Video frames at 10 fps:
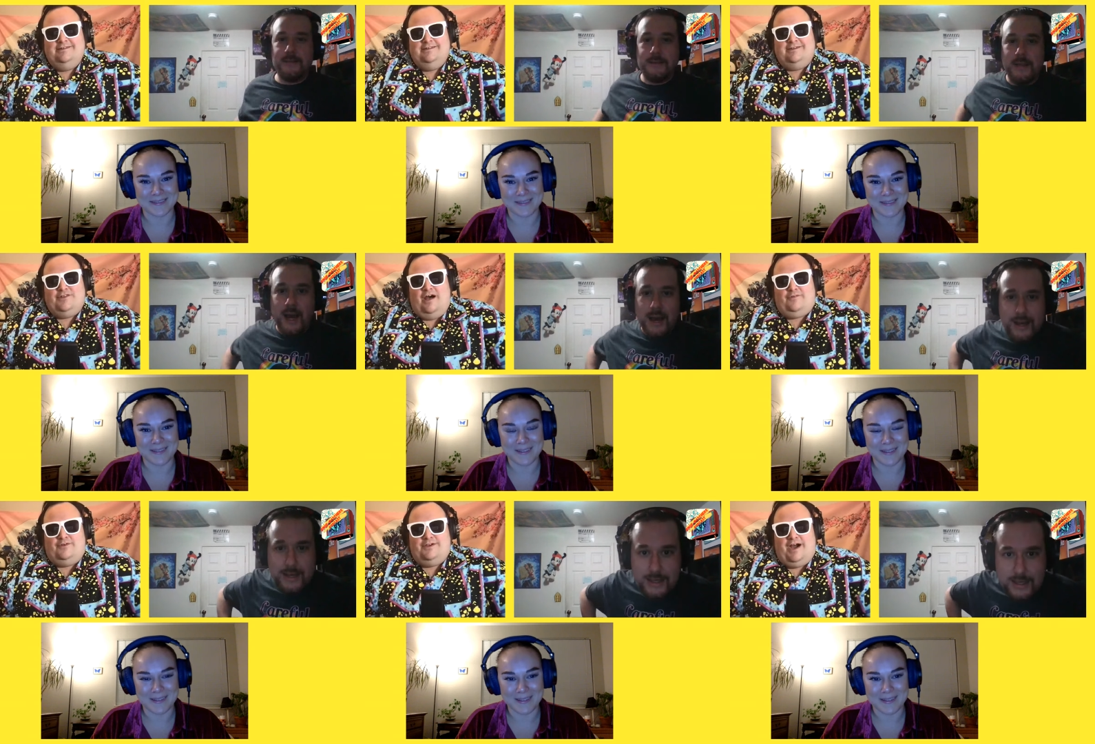Speaker 1: novel
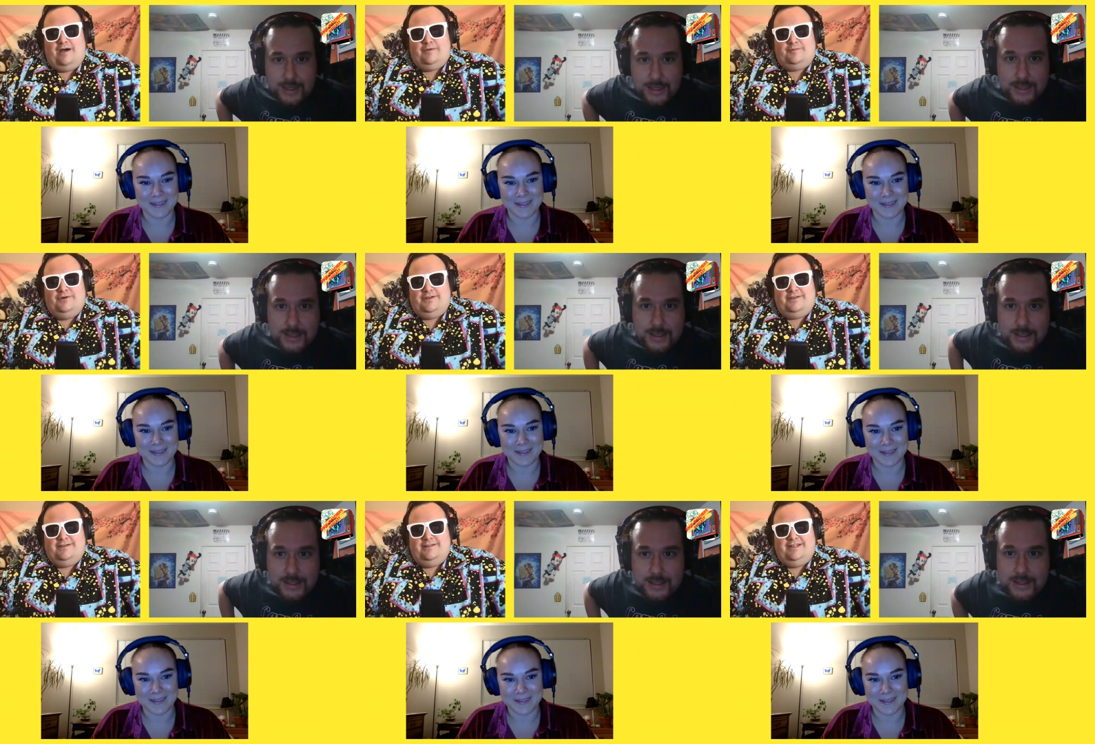what? and comic book,
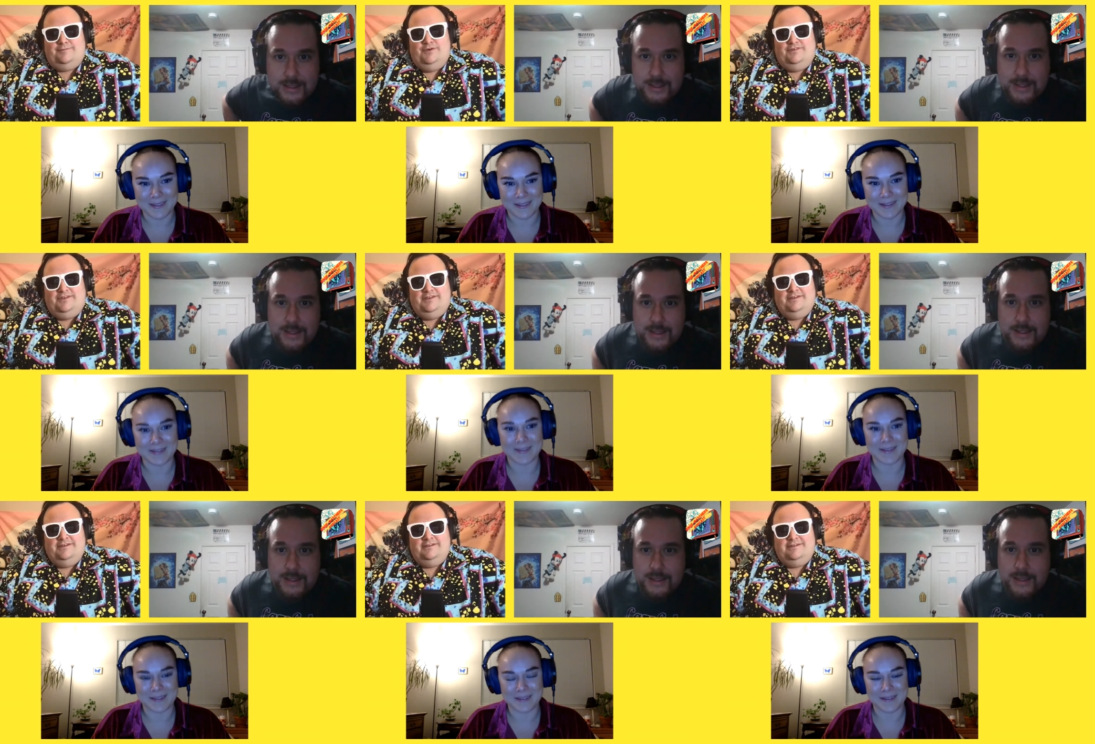and then a movie?
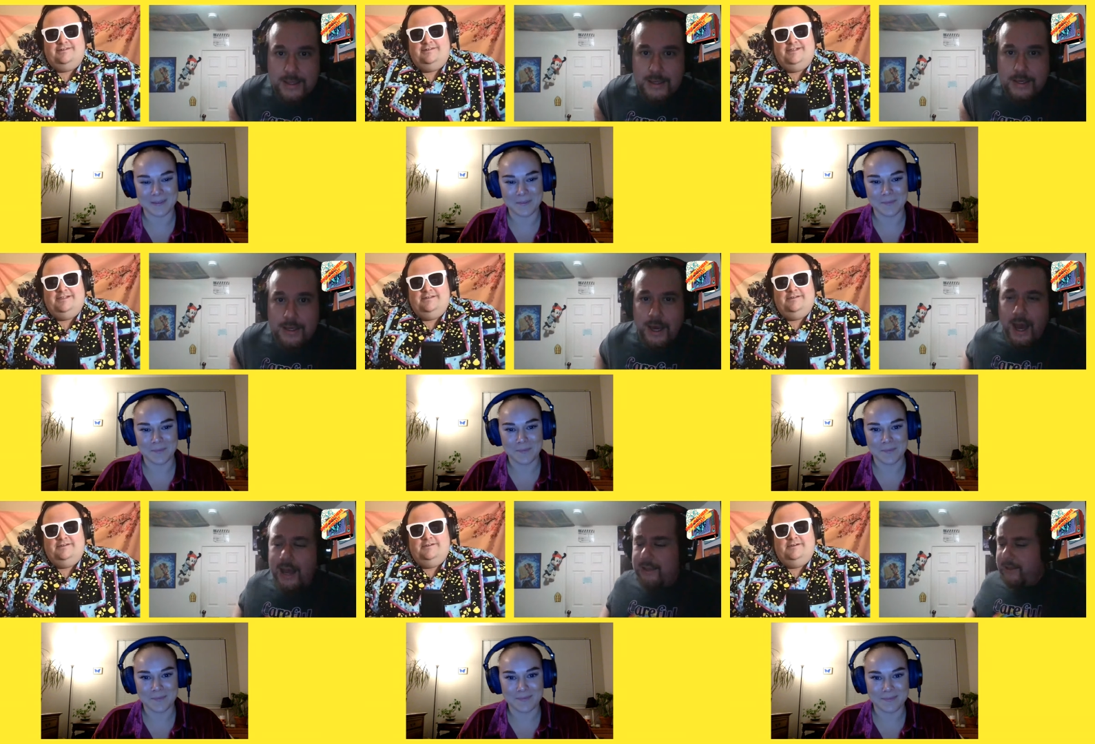
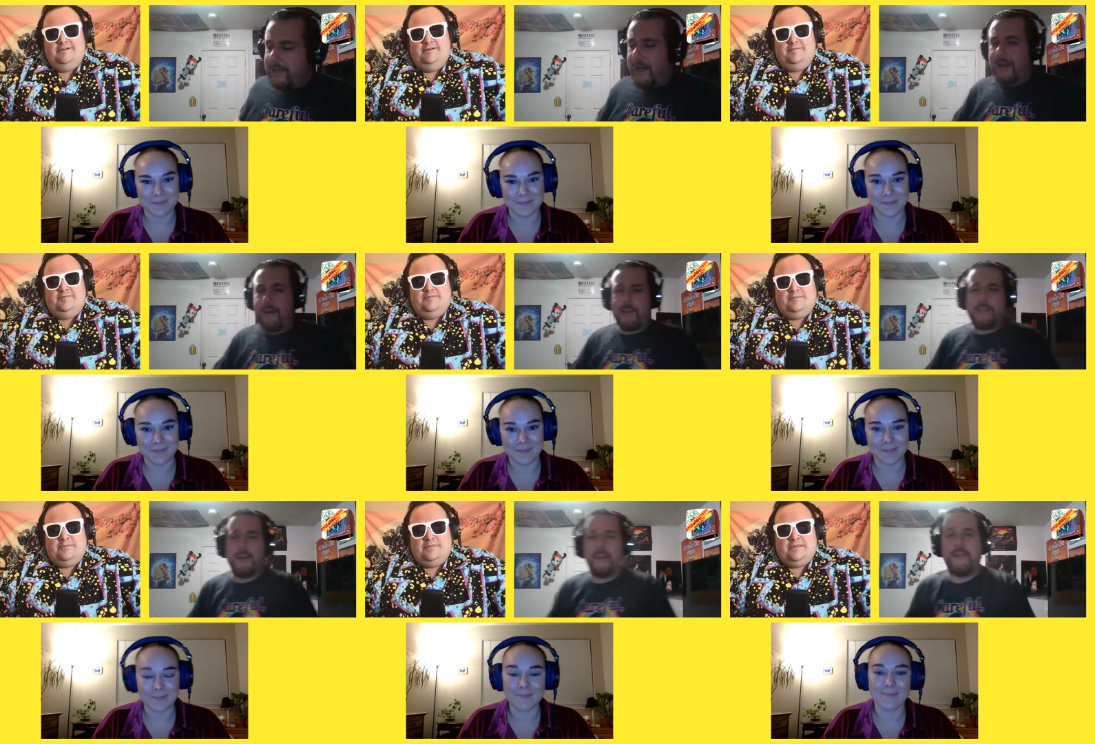
Speaker 2: I looked at. I only
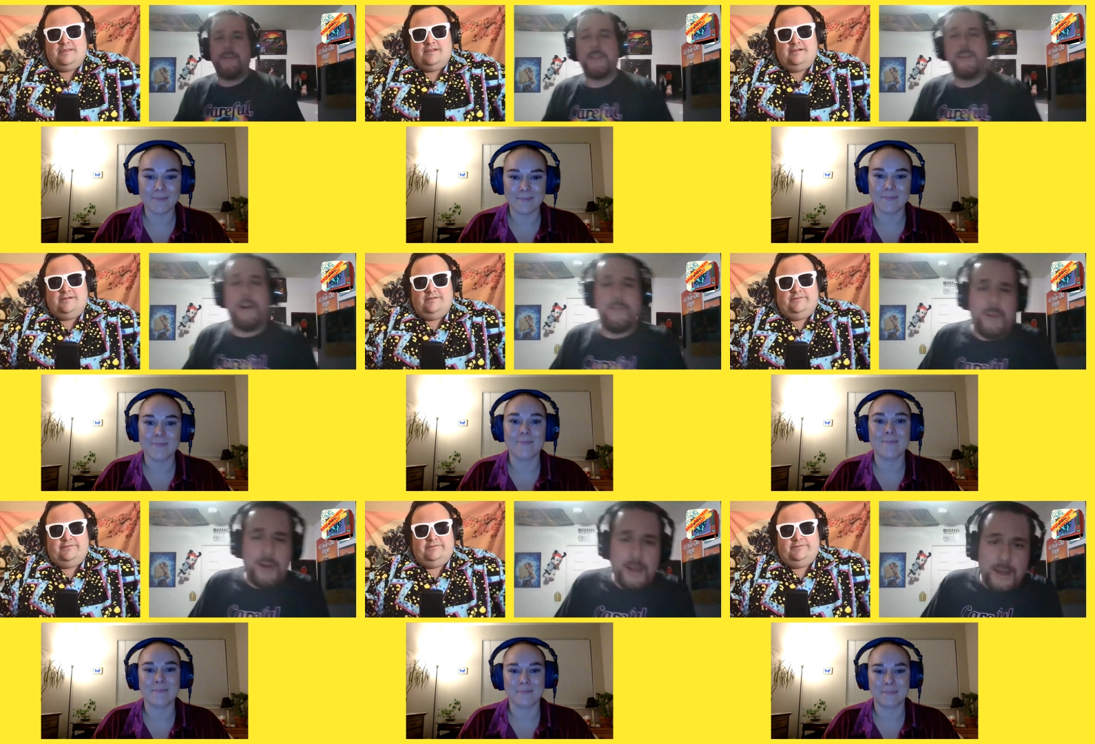saw that it was a novel.
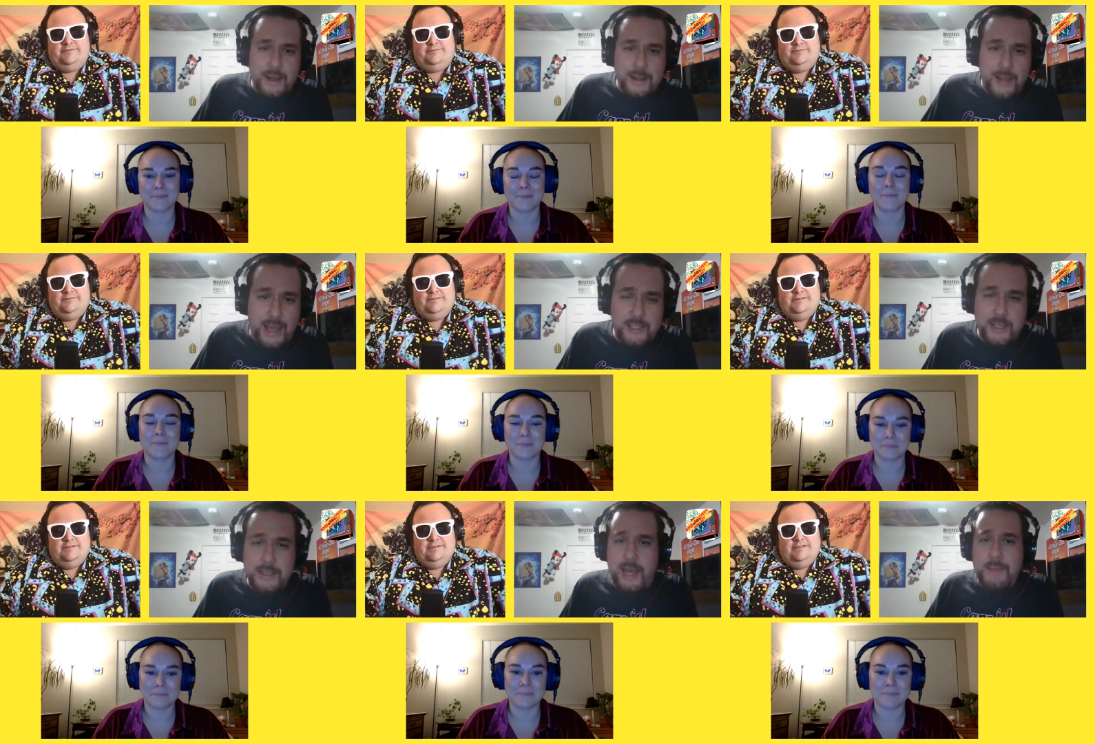I, I
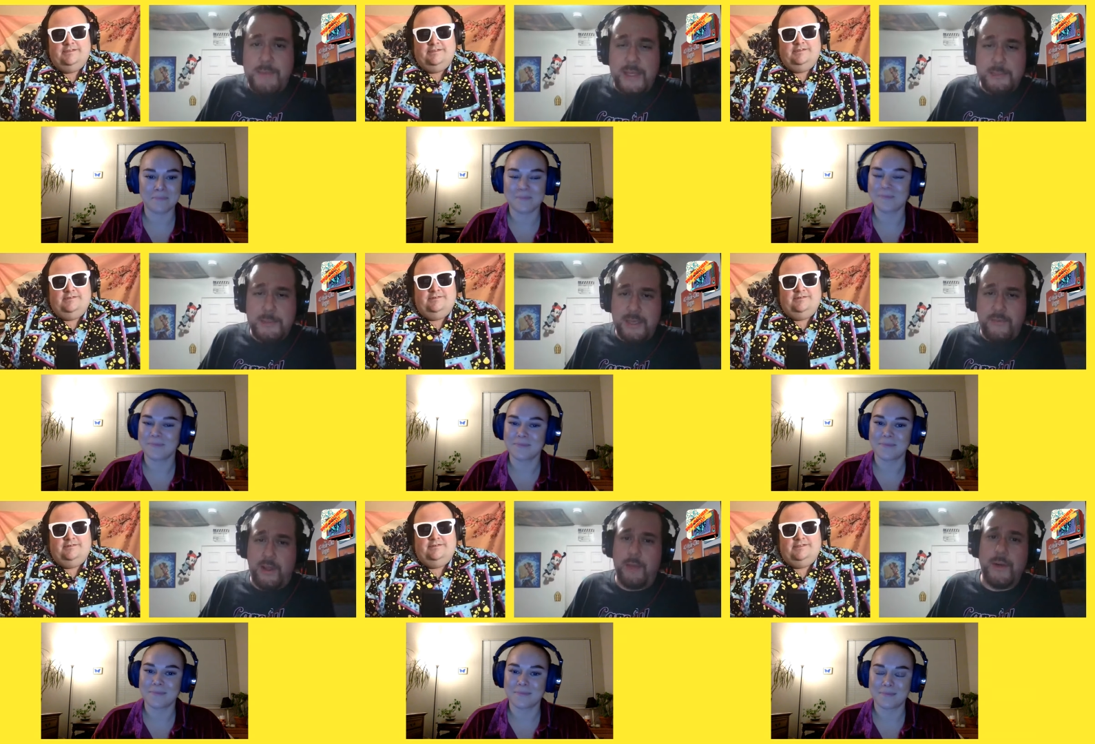actually typed in
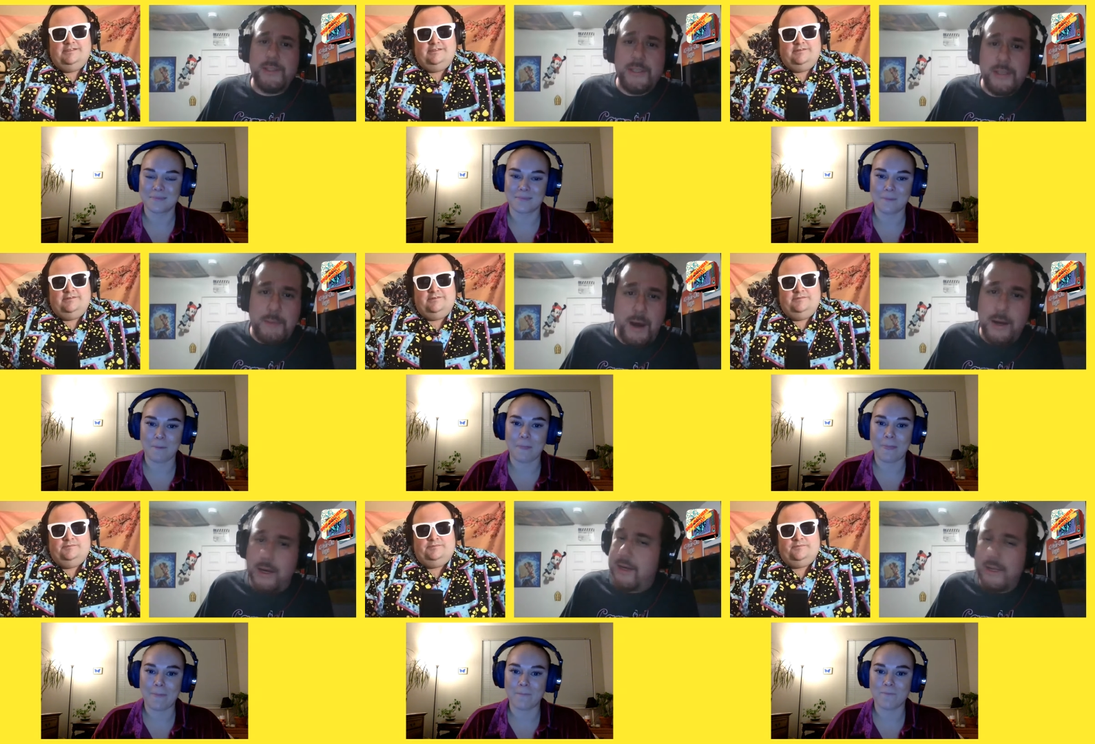specifically, was this a
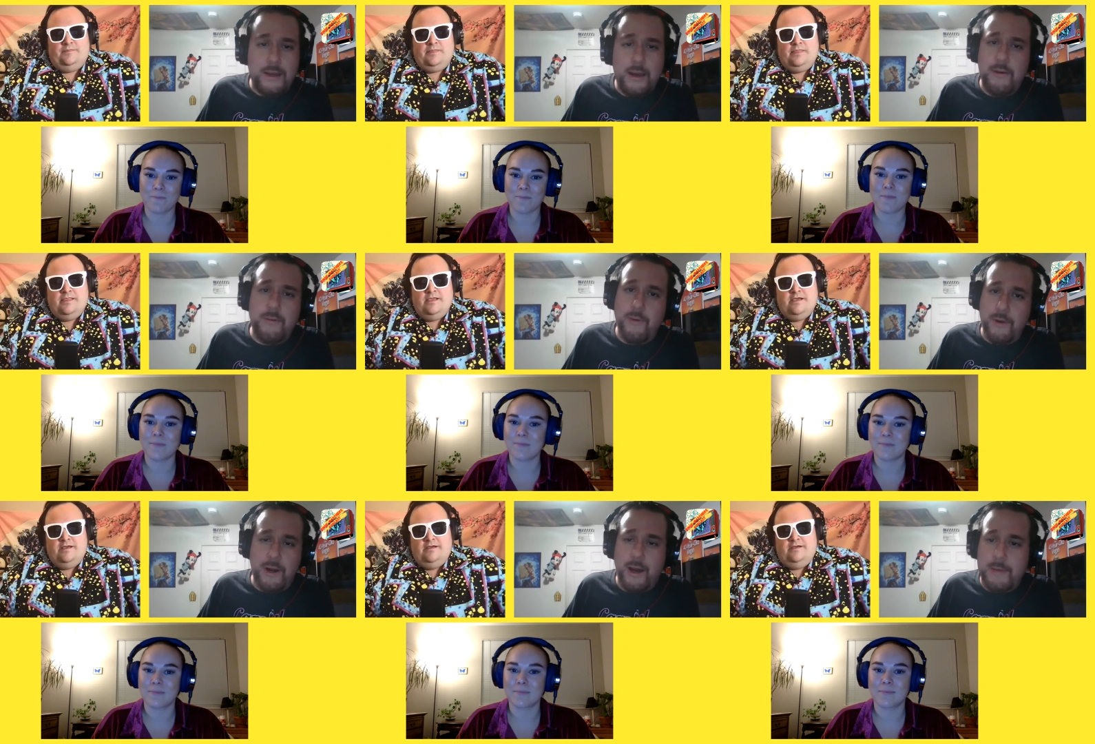manga? And no, or a
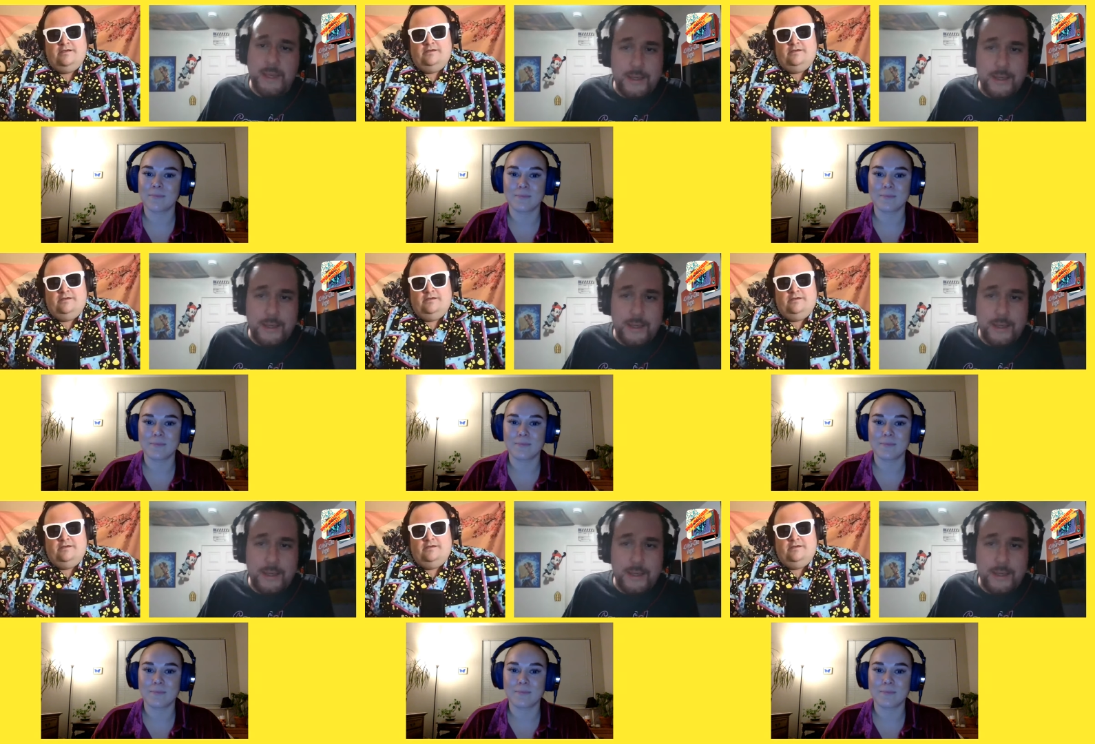comic.